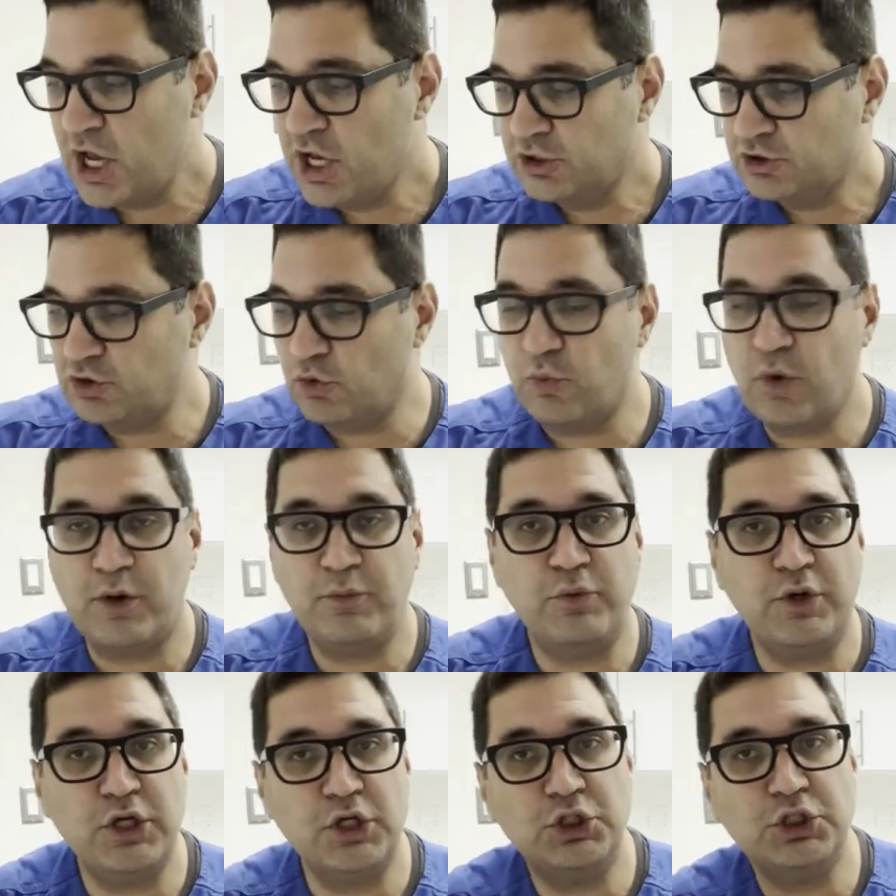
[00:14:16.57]
So what
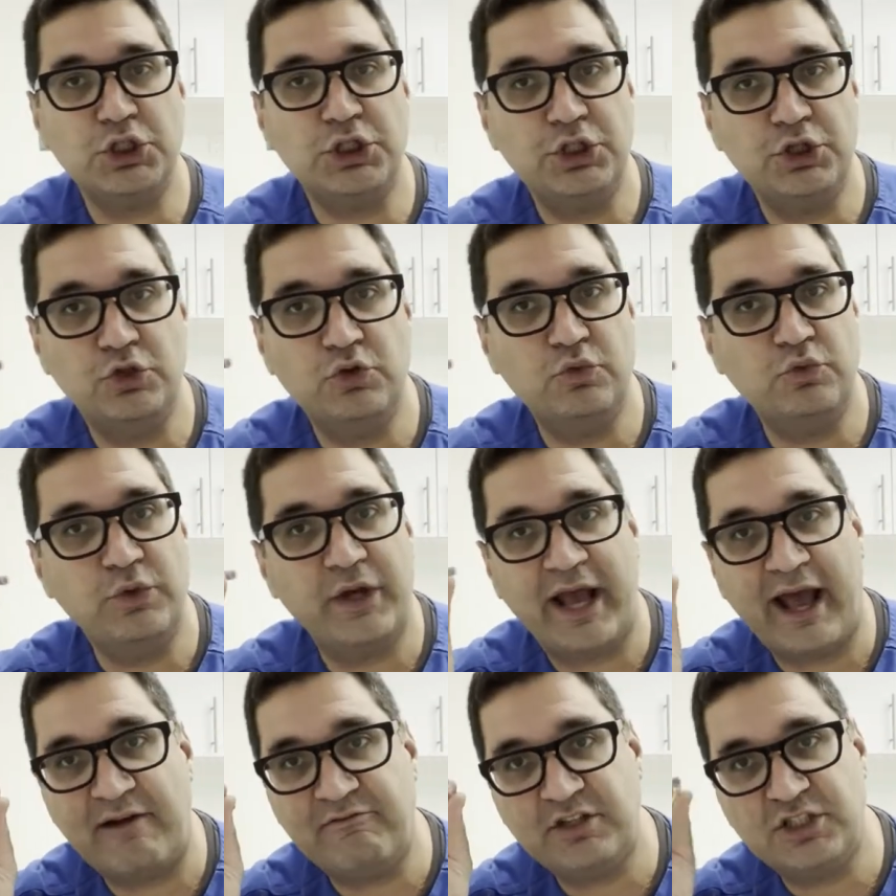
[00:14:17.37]
we usually do, we
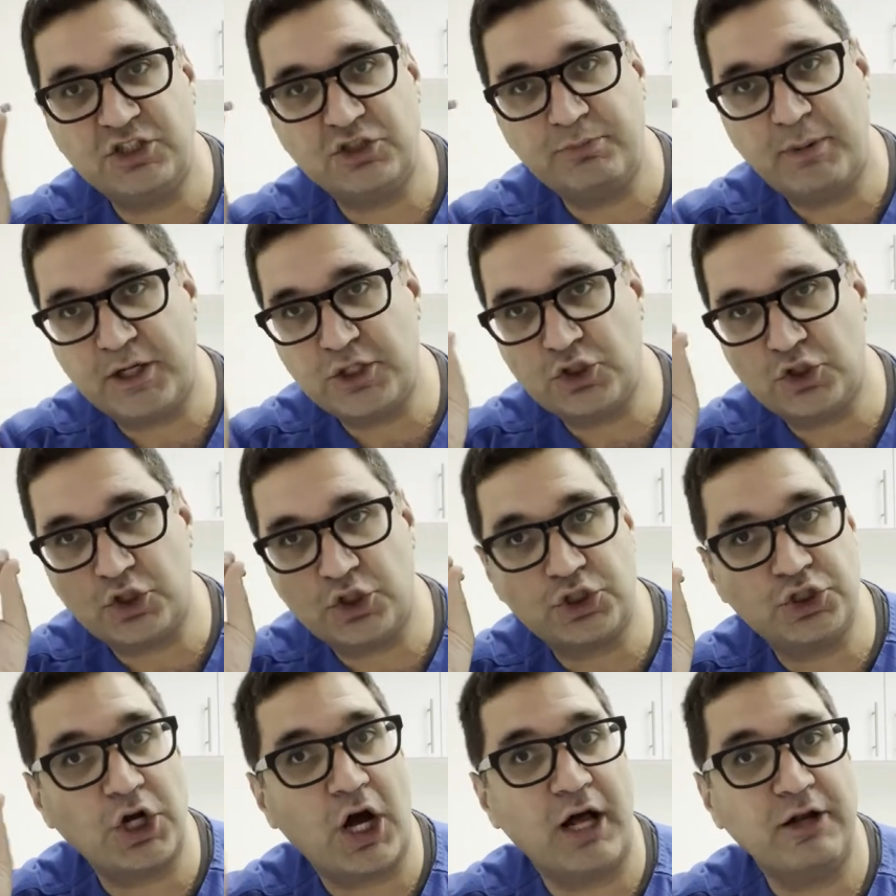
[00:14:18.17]
have a special
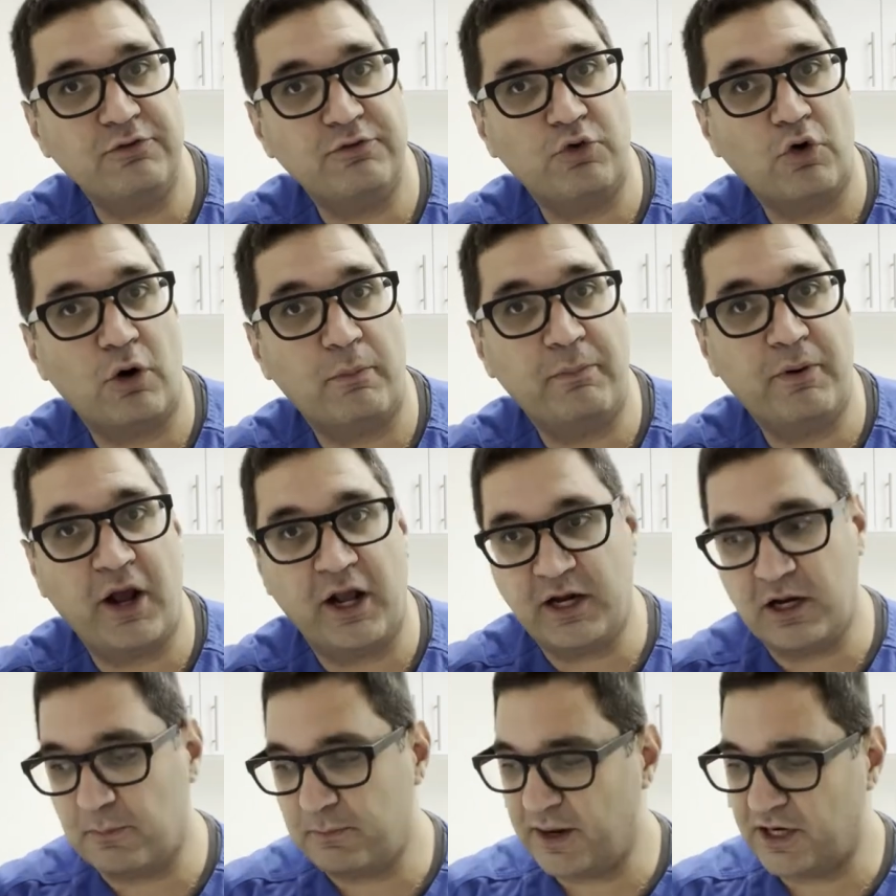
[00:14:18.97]
shot for
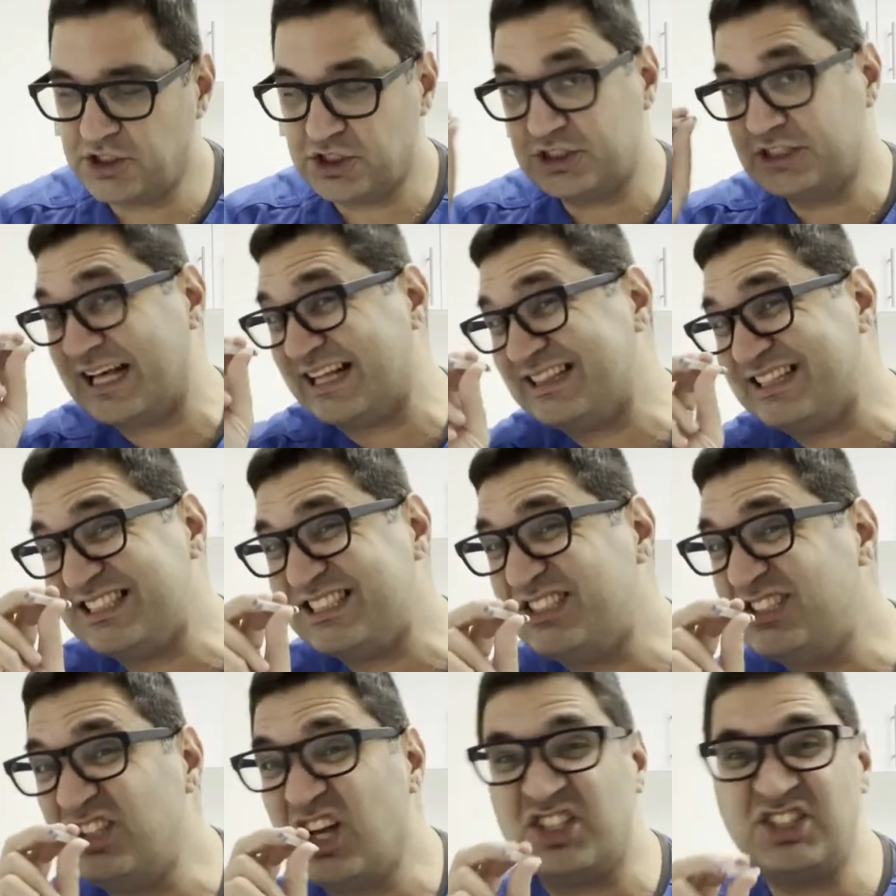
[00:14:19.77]
pregnant patients. Now
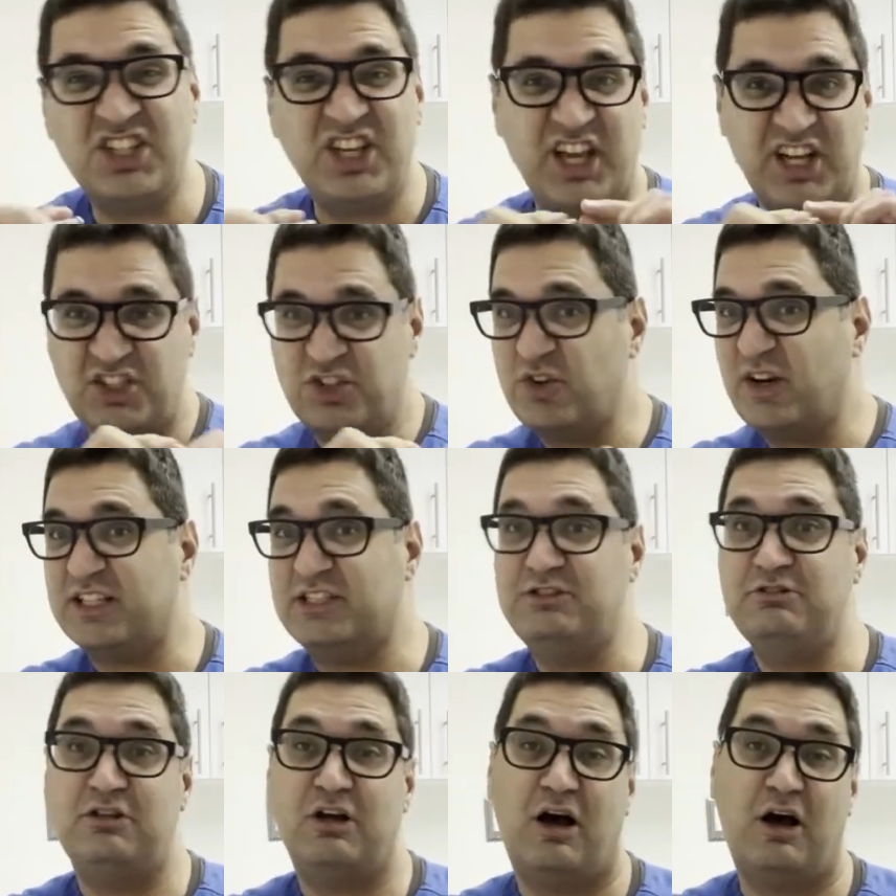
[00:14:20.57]
this doesn't get you
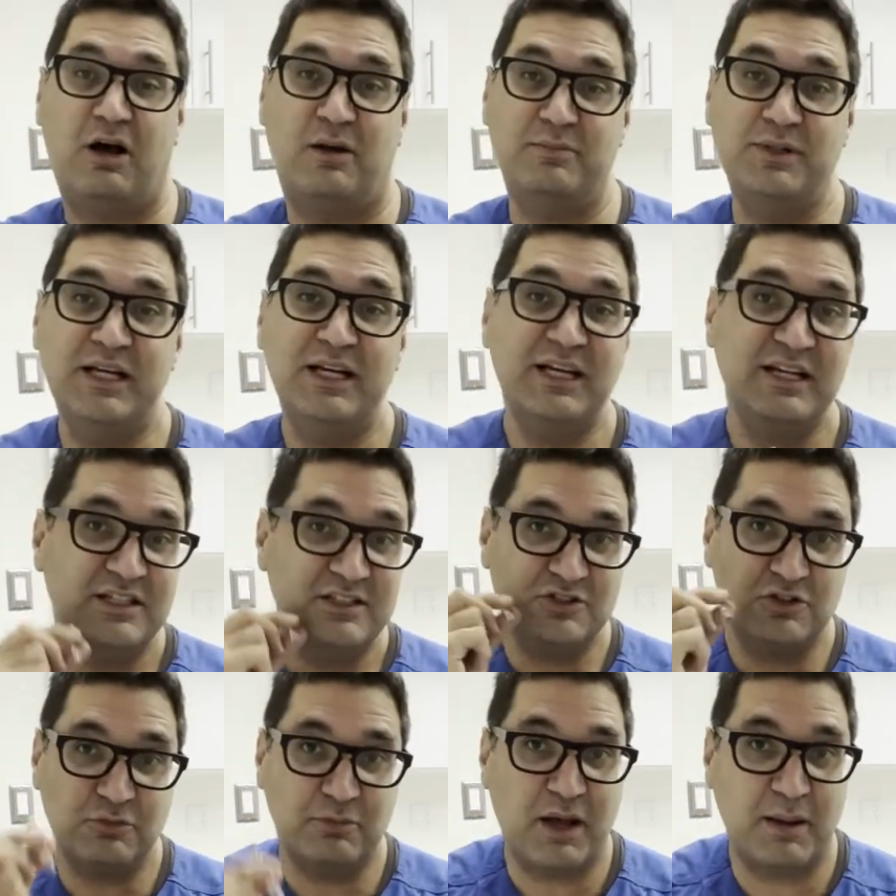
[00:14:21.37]
as numb,
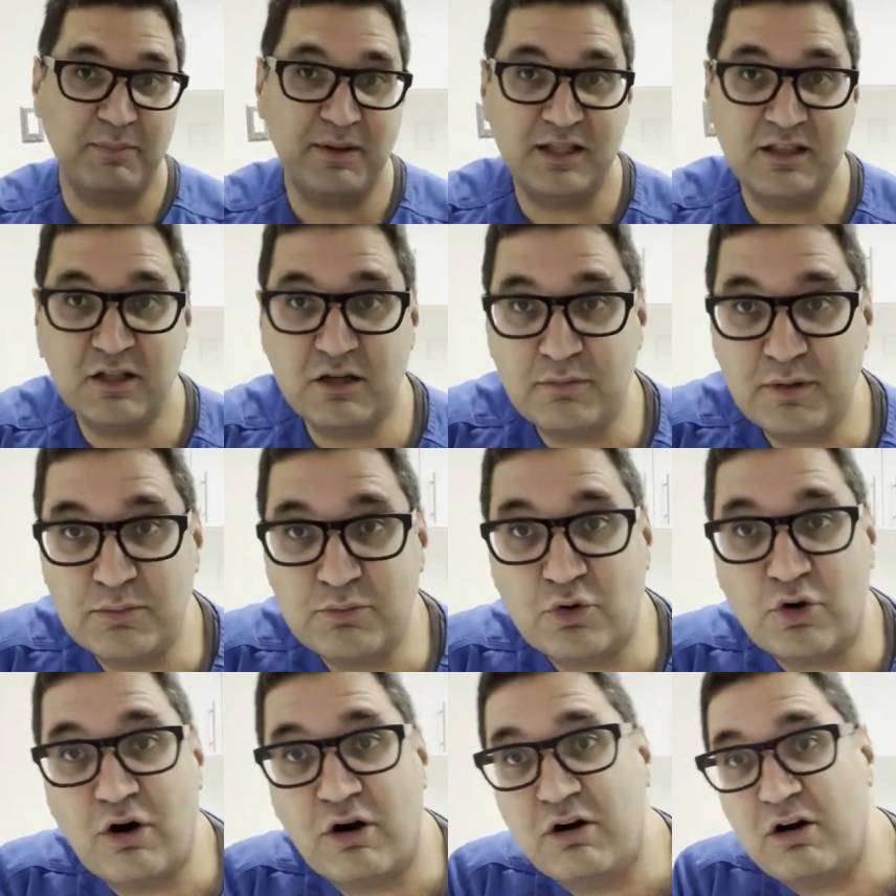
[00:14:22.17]
so it might be a little bit
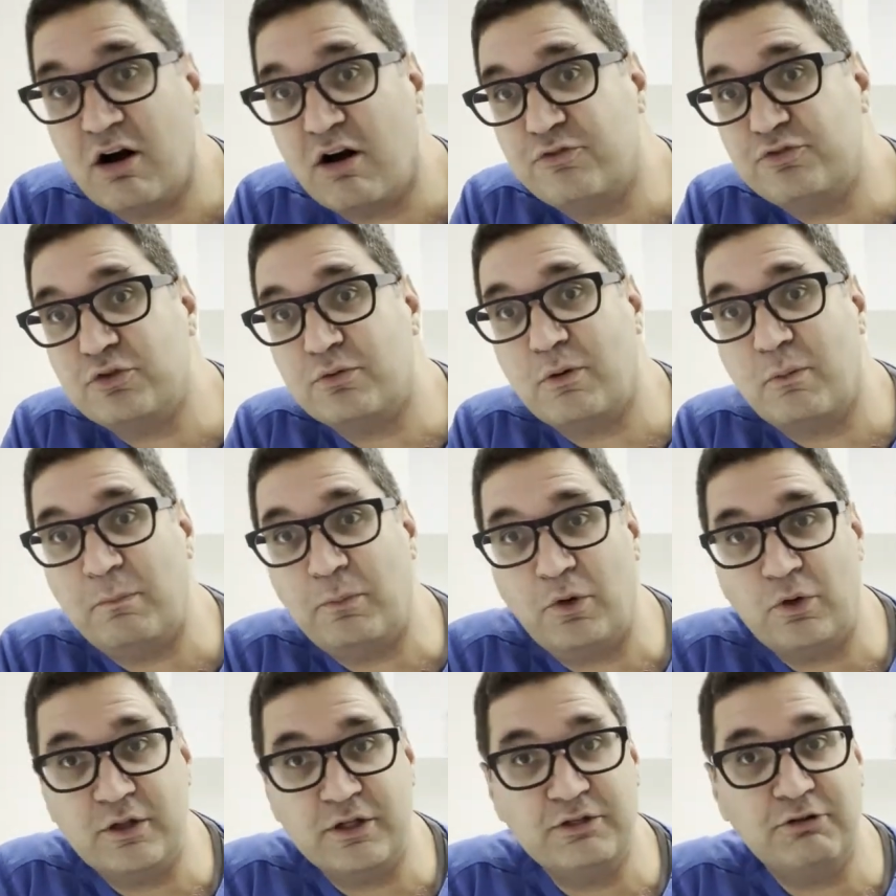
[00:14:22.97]
more uncomfortable
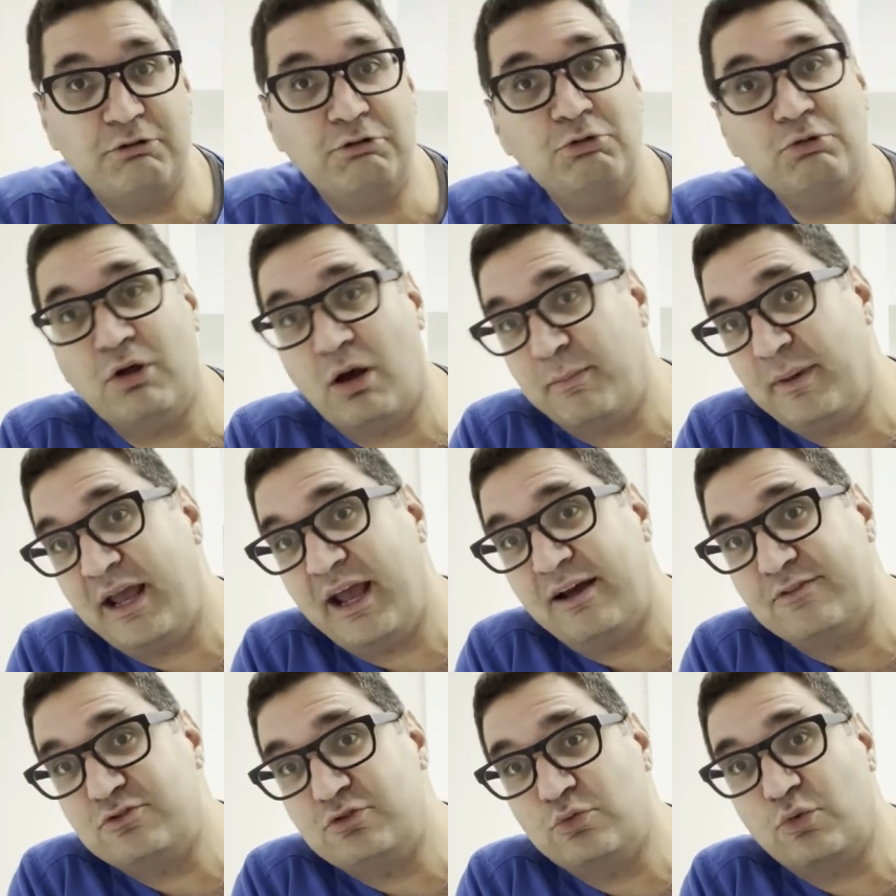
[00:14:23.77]
pulling the tooth. I may
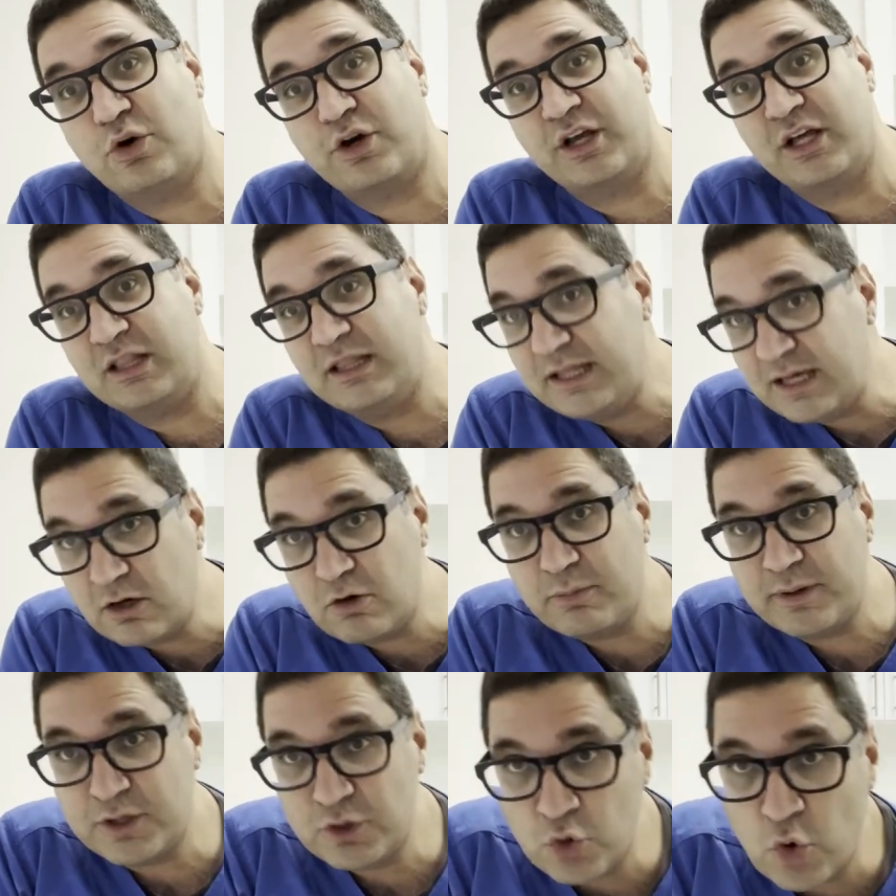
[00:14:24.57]
have to work a little
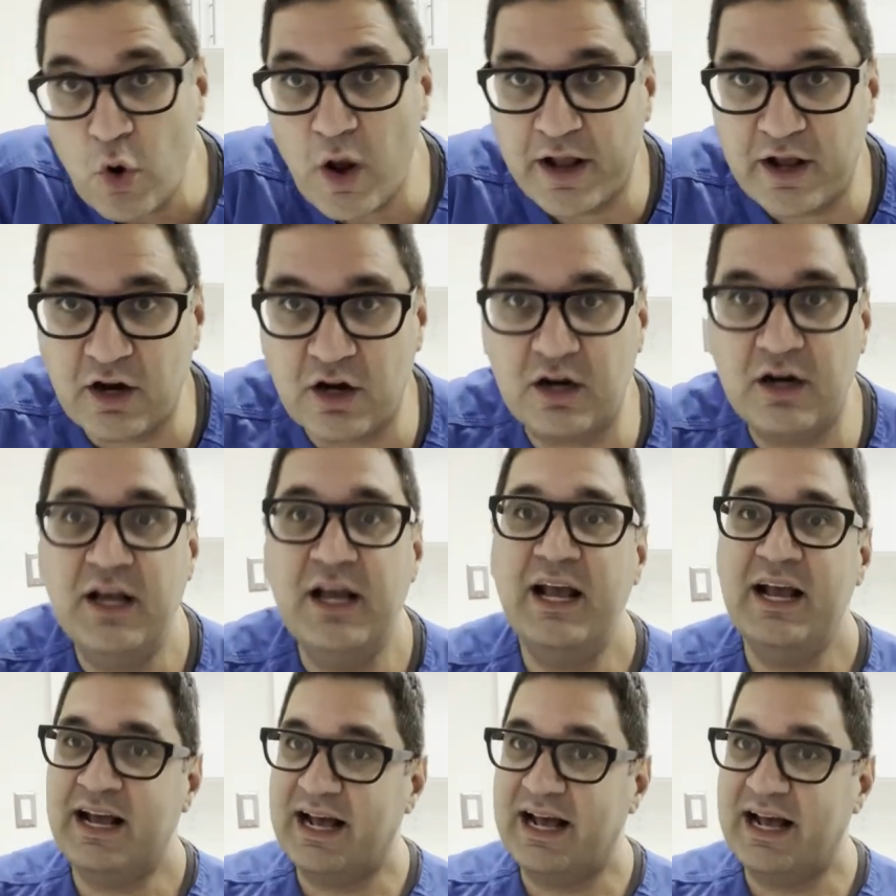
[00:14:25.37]
bit quicker.